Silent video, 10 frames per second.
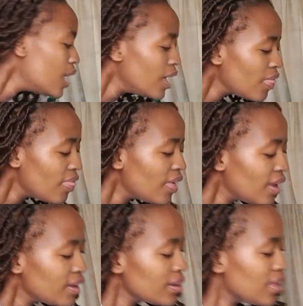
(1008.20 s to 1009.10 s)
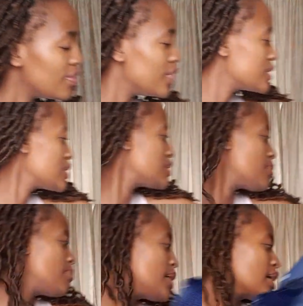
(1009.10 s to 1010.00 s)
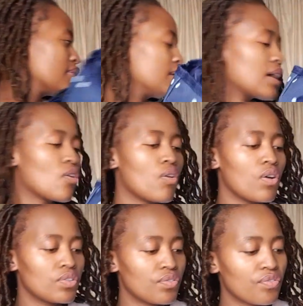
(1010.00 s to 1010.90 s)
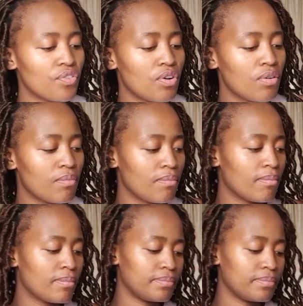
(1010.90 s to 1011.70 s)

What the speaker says: then this is the bag that I got from,